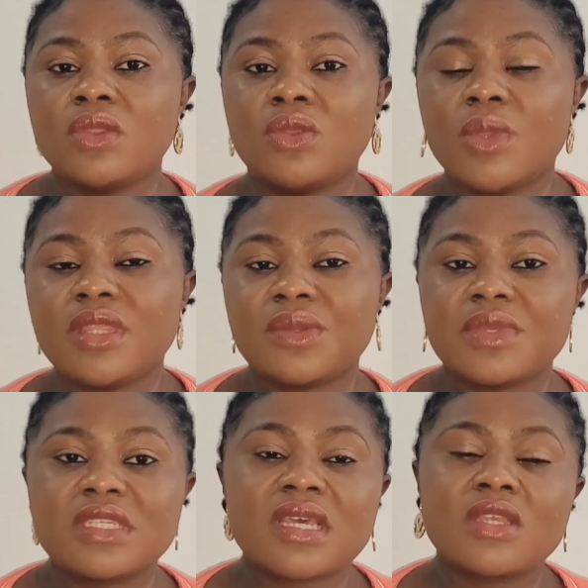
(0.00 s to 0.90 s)
doing the
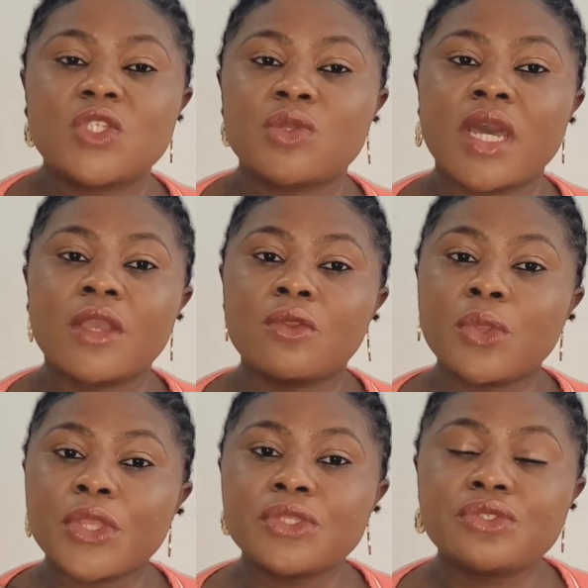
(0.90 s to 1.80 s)
research and
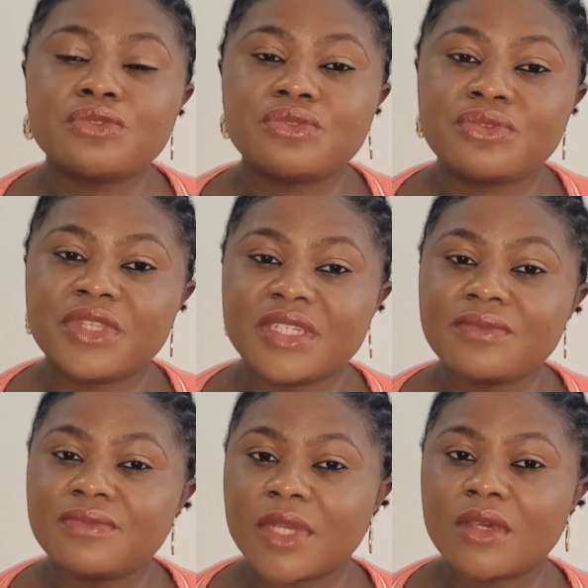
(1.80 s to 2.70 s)
going
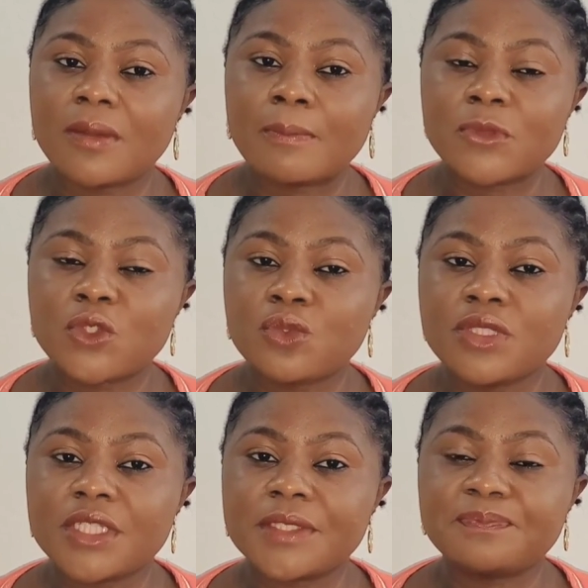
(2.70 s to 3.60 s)

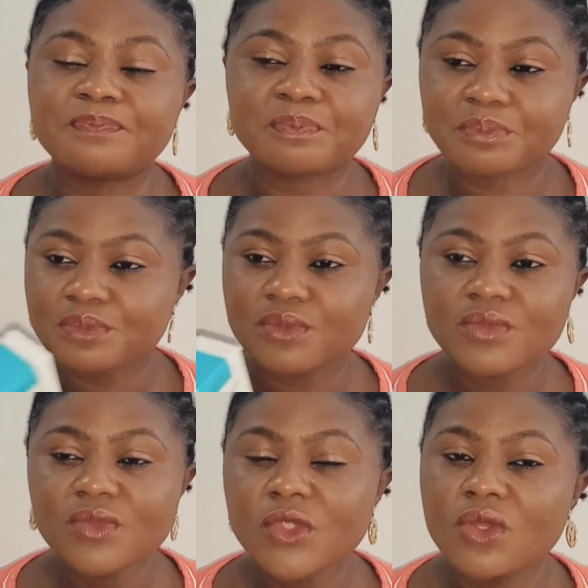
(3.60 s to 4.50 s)
to the
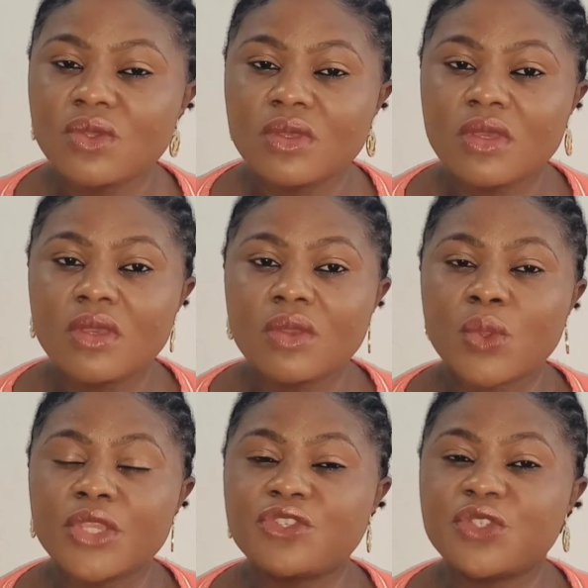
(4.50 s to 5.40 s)

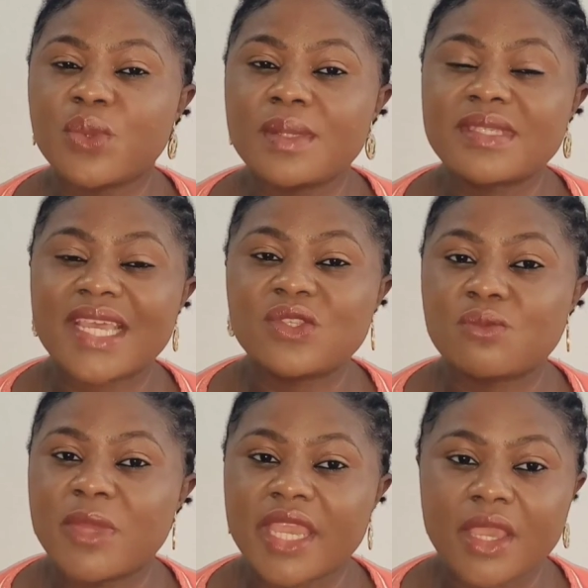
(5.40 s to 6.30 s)
website
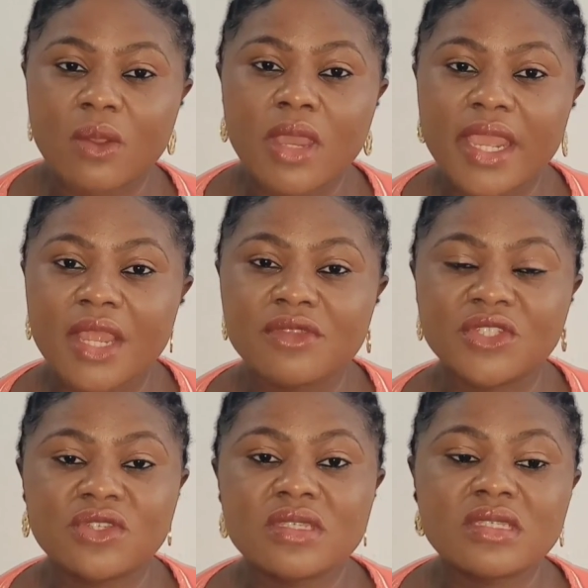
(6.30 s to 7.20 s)
to make an inquiry.
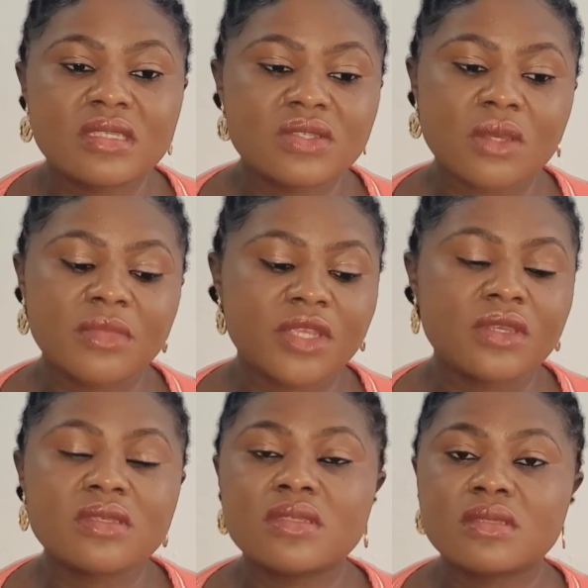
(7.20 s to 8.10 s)
They just see some. They
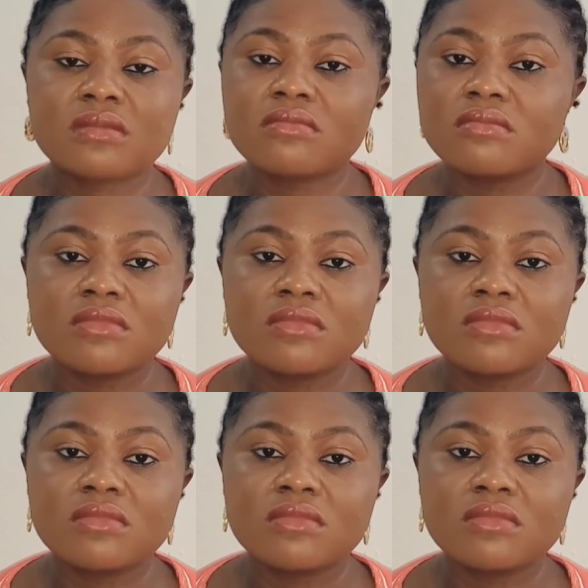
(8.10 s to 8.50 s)
just